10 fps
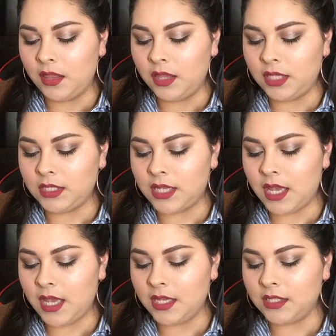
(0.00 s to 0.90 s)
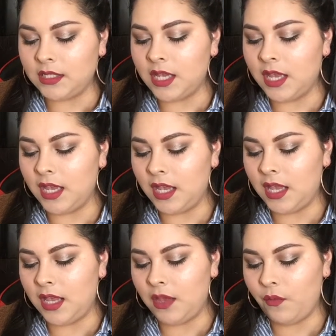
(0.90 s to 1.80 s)
This says
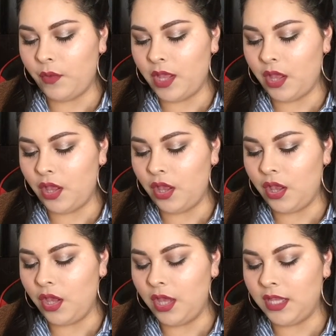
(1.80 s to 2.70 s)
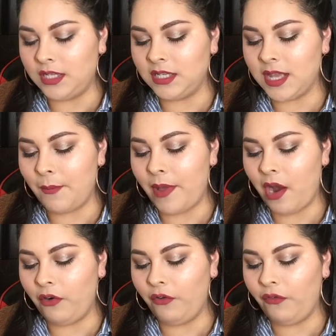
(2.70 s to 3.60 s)
this is a
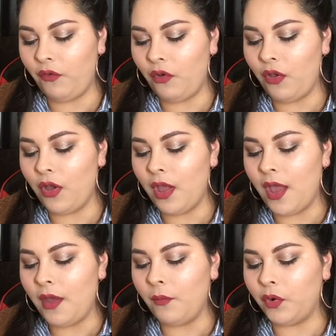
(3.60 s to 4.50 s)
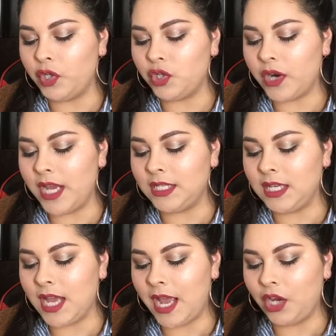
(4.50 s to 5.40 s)
powerful
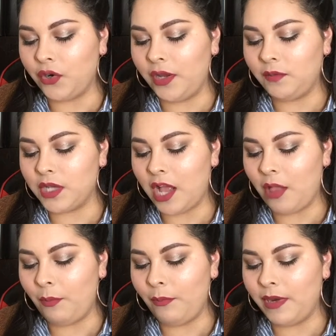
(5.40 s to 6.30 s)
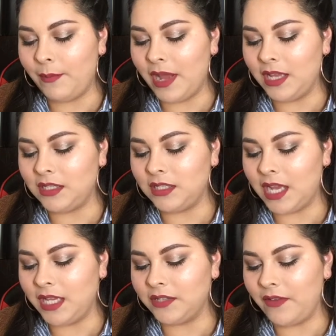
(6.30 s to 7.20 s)
moisturizing eye cream to help minimize
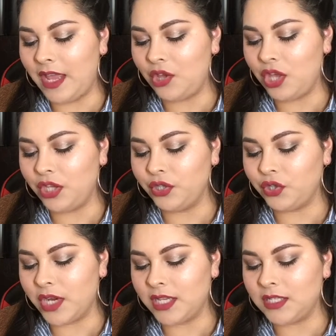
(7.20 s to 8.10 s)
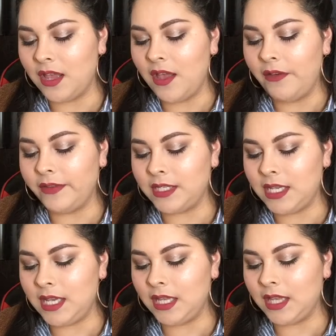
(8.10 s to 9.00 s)
signs of aging, stress,
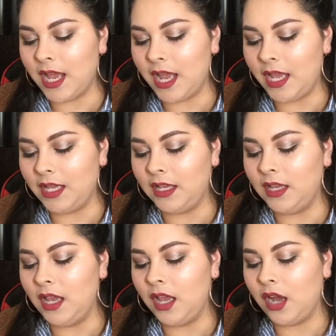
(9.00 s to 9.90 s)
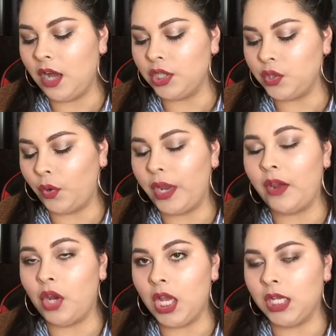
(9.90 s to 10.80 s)
fatigue in the eye contour
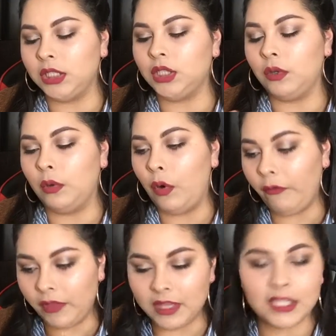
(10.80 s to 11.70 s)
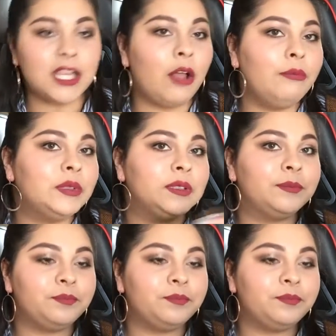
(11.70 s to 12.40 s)
area. So hopefully this helps.